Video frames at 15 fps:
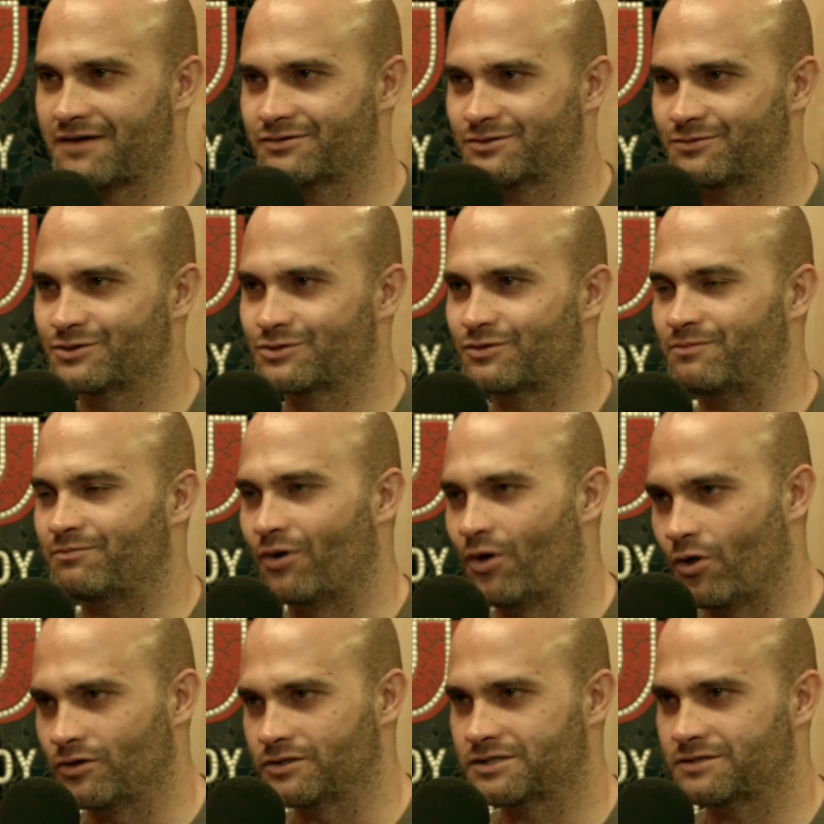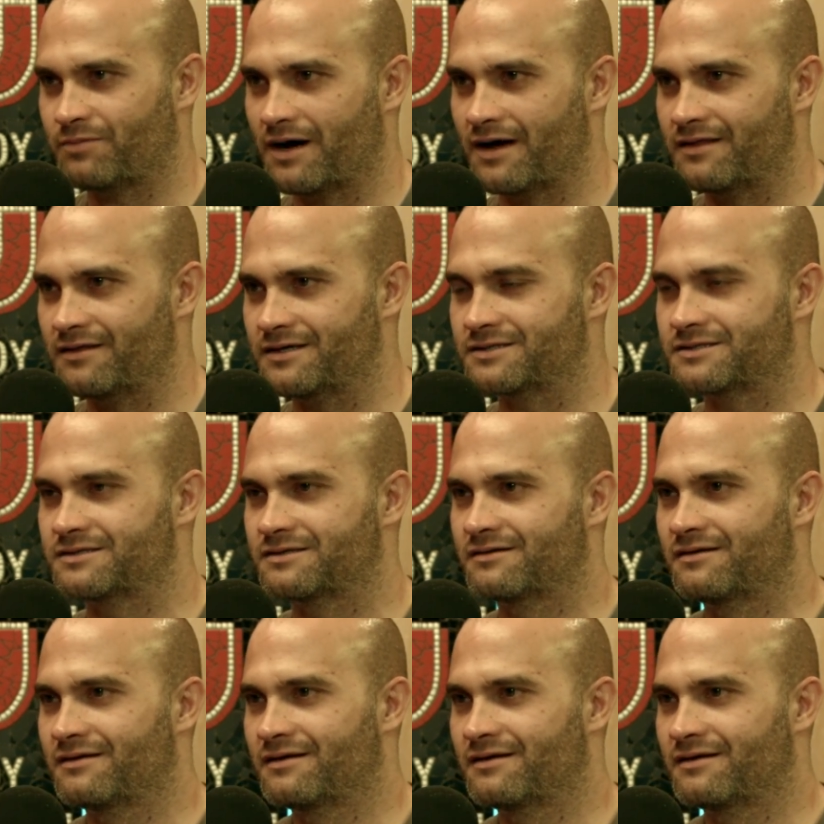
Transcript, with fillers: was almost repulsed by this. It's